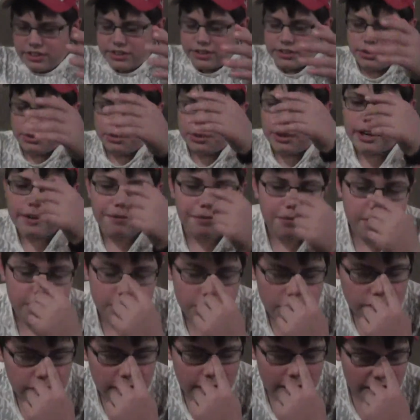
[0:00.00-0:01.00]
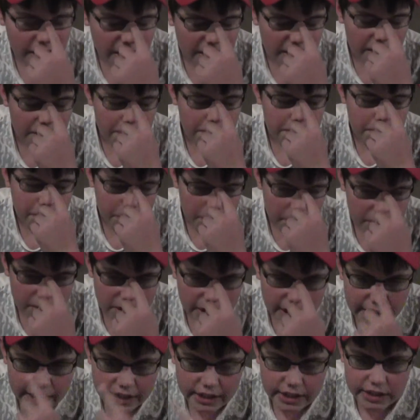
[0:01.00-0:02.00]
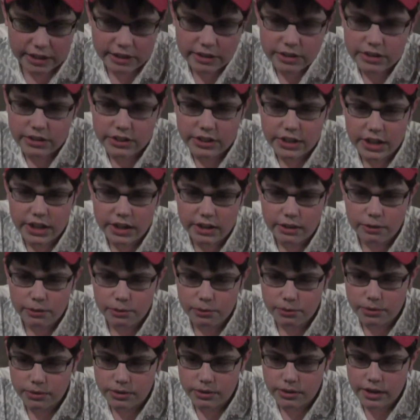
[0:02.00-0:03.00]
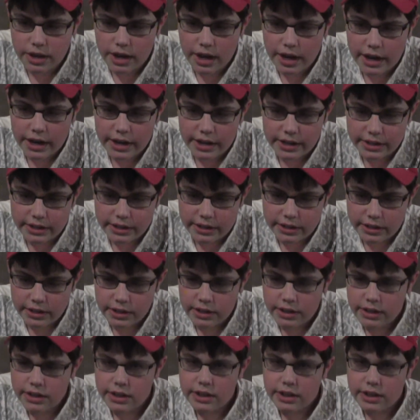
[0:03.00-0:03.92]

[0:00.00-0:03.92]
you have to stay up like until 9,